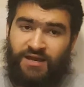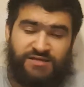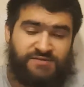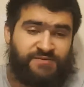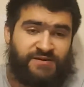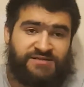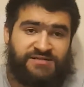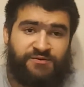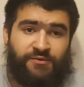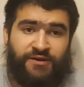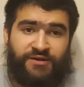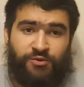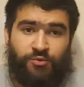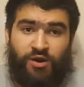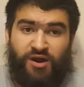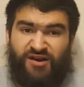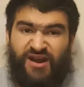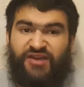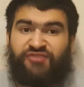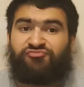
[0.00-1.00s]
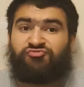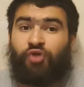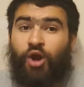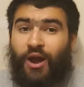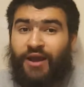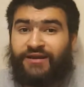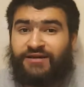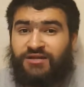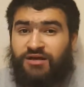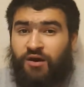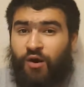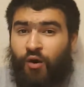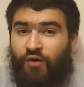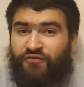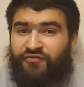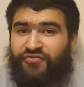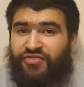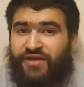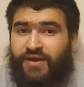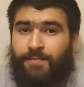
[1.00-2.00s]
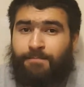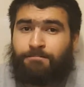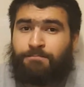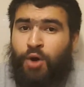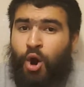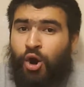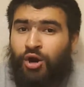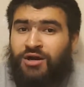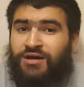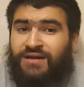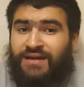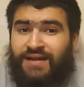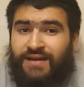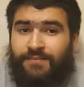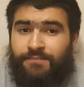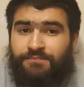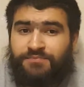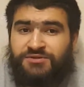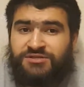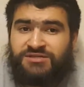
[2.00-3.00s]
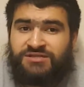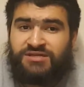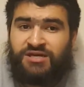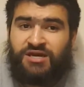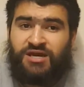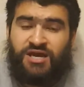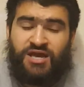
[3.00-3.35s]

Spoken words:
Especially when you are a rider of the apocalypse